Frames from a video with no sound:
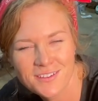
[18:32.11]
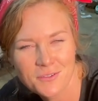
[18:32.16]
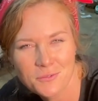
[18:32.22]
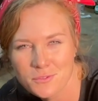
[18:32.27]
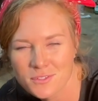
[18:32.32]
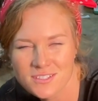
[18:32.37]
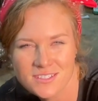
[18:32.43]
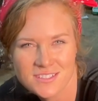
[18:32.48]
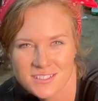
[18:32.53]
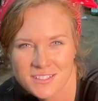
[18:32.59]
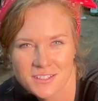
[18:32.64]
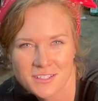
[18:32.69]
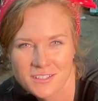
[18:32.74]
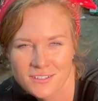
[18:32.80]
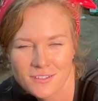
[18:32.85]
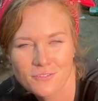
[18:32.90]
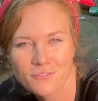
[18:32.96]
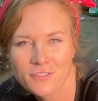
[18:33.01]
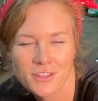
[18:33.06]
we're
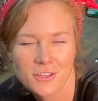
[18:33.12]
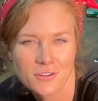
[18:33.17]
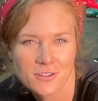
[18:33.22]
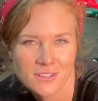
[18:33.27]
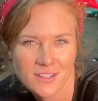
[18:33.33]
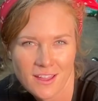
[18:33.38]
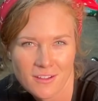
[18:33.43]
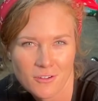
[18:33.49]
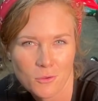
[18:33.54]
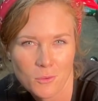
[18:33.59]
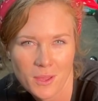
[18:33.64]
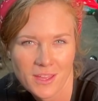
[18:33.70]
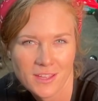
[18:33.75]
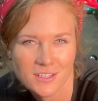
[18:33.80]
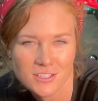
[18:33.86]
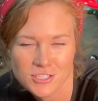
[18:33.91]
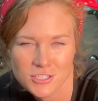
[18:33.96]
still figuring out a way